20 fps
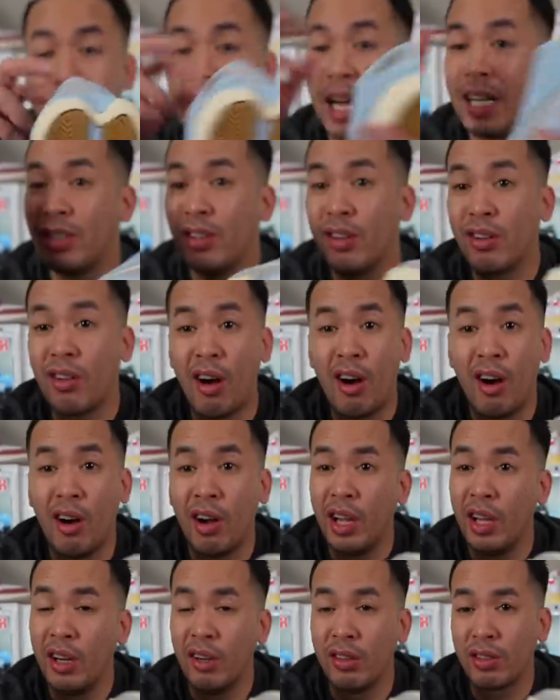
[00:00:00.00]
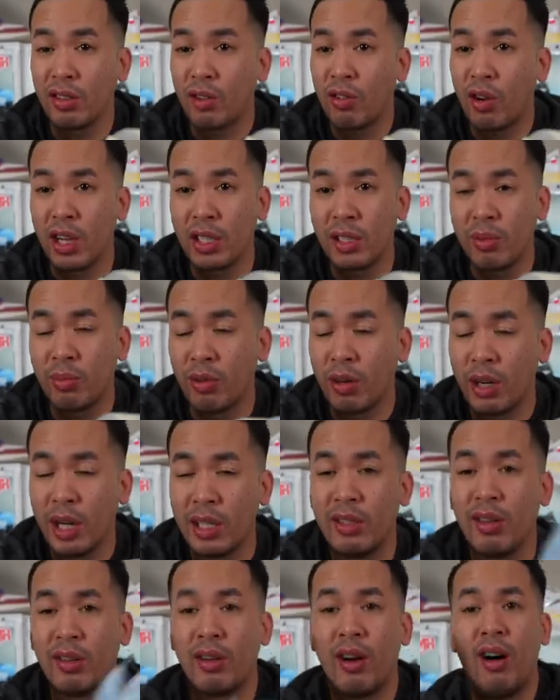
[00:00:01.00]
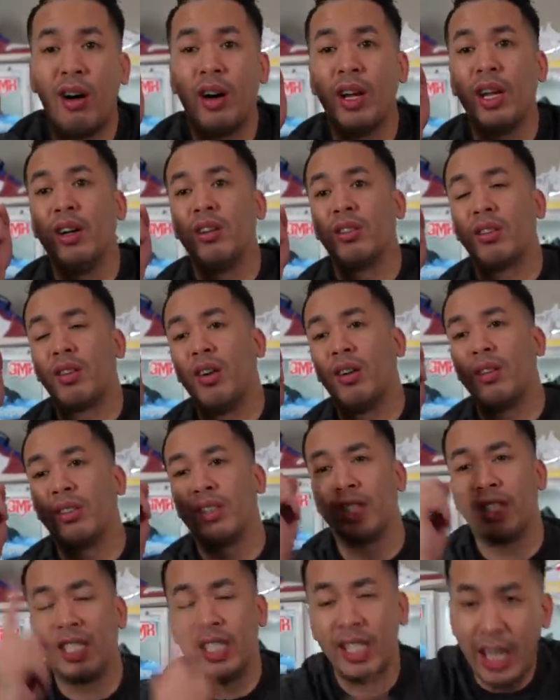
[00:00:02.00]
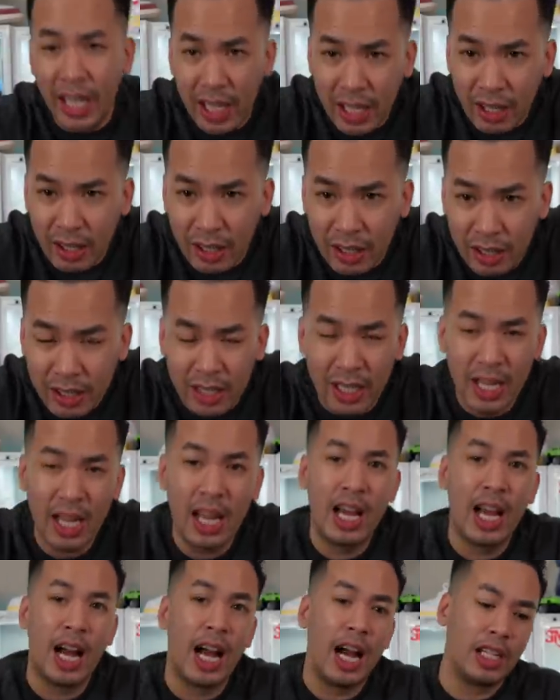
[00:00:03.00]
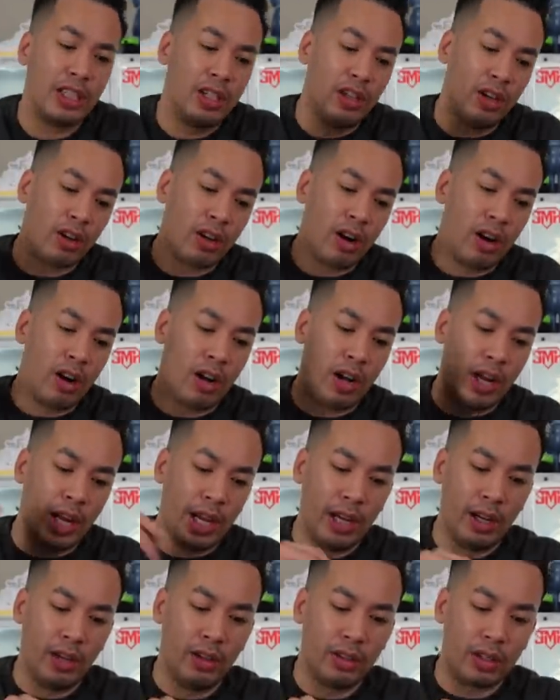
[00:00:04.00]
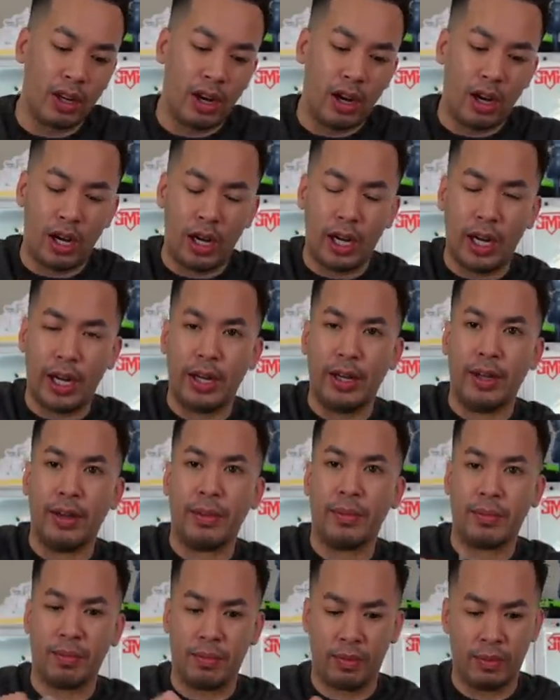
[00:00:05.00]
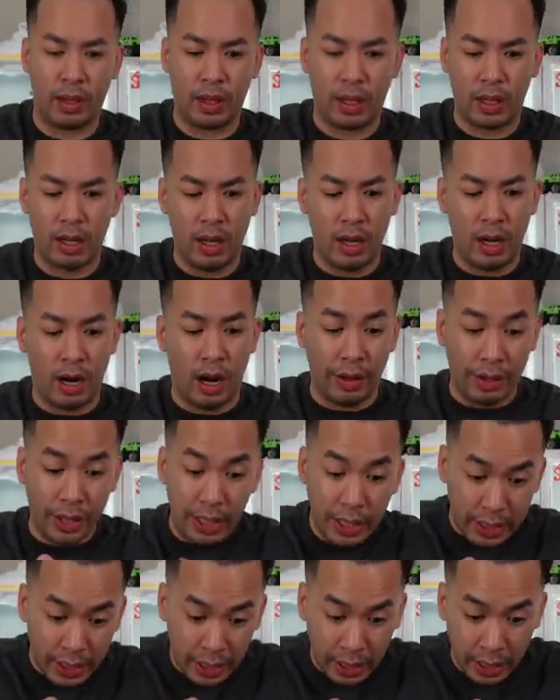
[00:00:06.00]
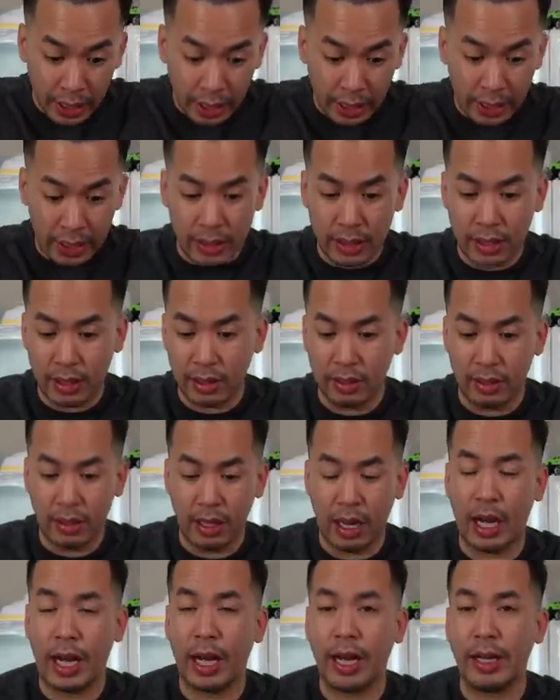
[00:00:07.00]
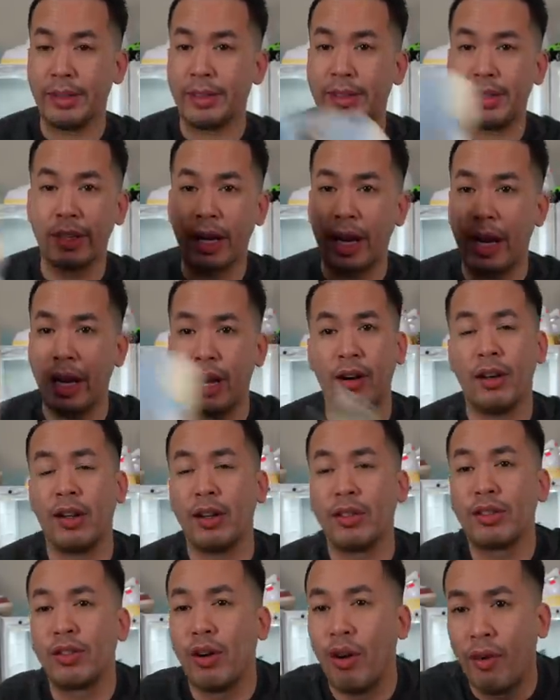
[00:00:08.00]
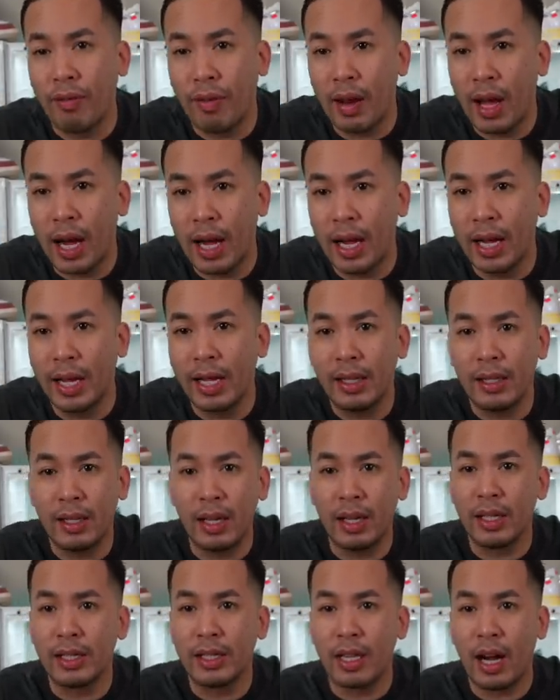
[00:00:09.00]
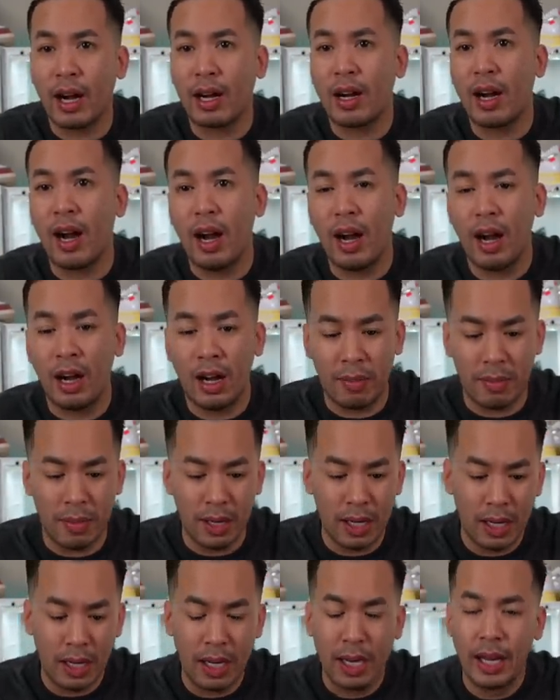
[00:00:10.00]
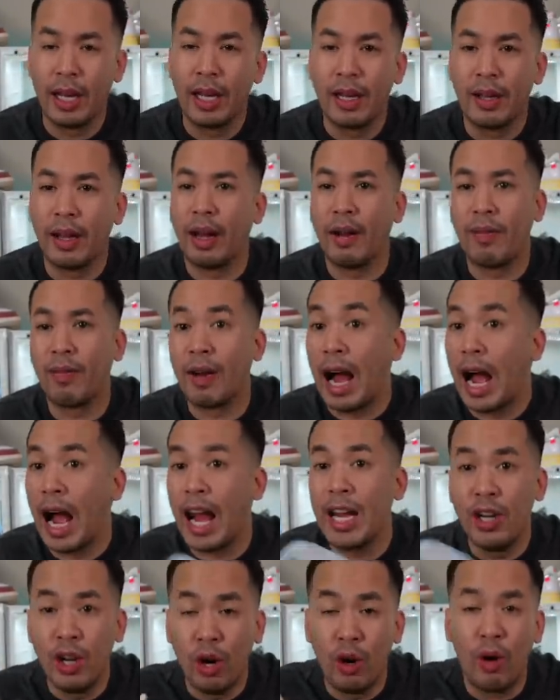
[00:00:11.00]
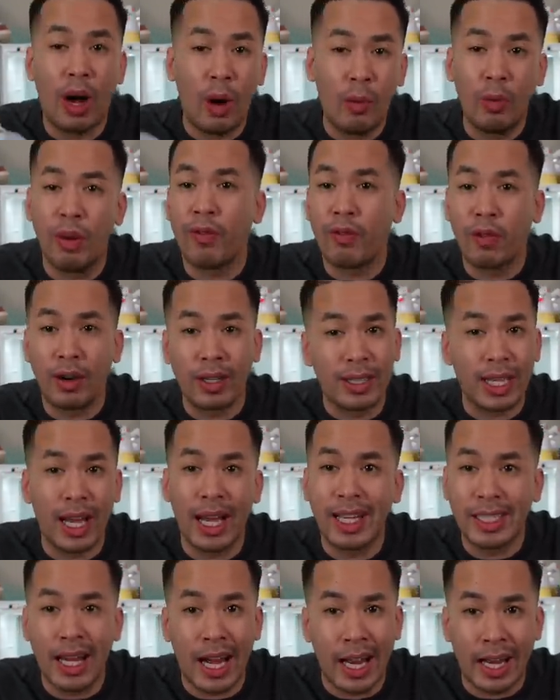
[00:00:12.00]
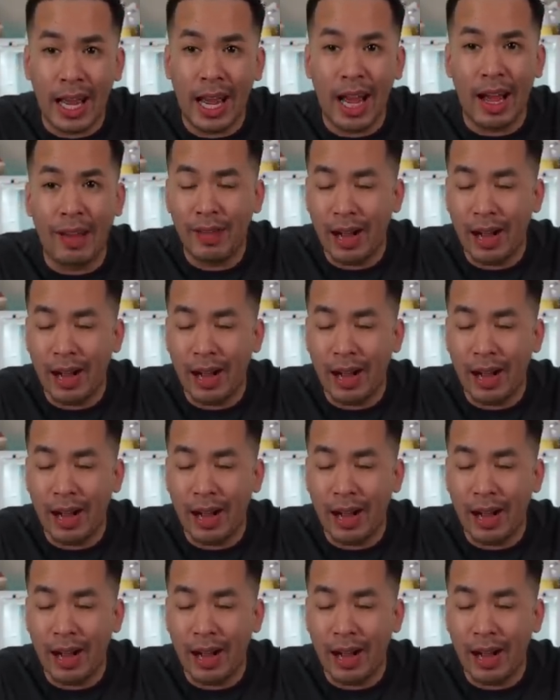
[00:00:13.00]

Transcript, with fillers: but I took all L's across the board. I took all L's on sneakers. I took all L's on on these things. I took an L on Solefly.com. Uh, uh, I know I went for a size nine and a half.